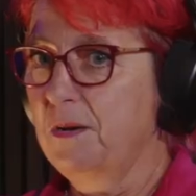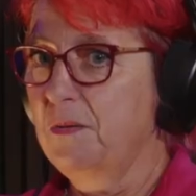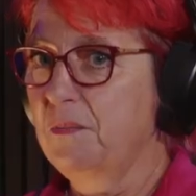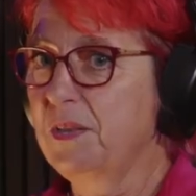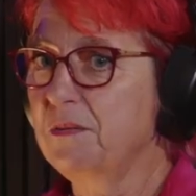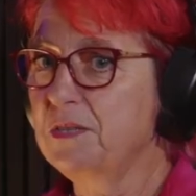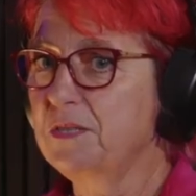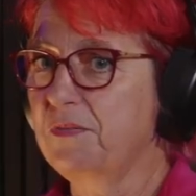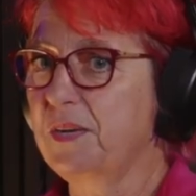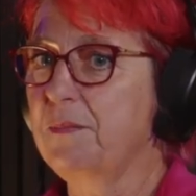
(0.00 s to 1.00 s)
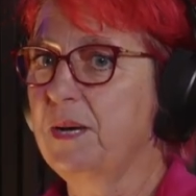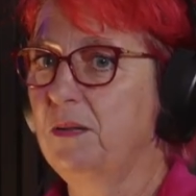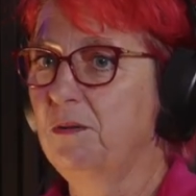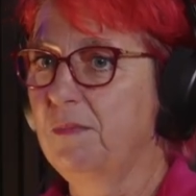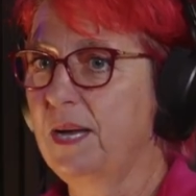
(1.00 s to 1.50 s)
whether it's
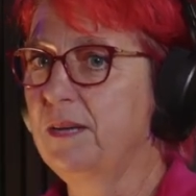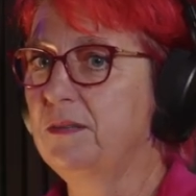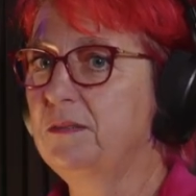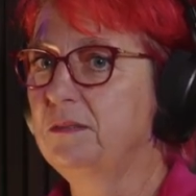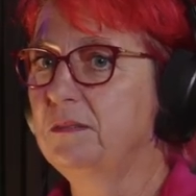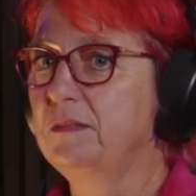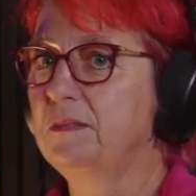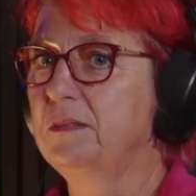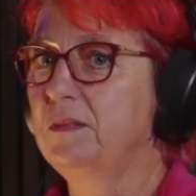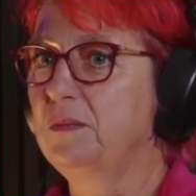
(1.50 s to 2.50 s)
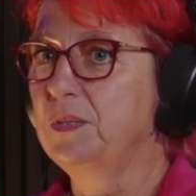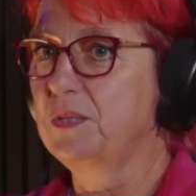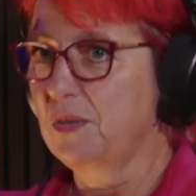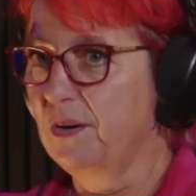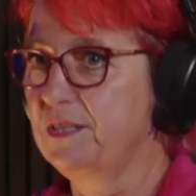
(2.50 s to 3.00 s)
female or male, with
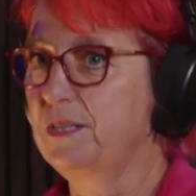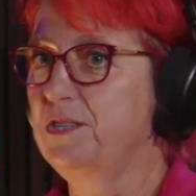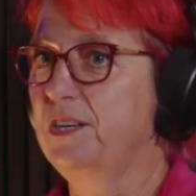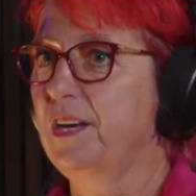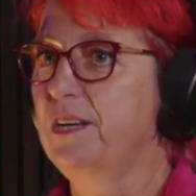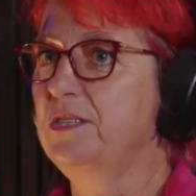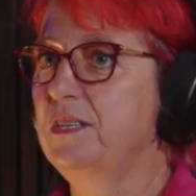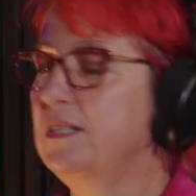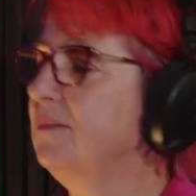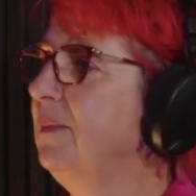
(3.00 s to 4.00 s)
science education, it's a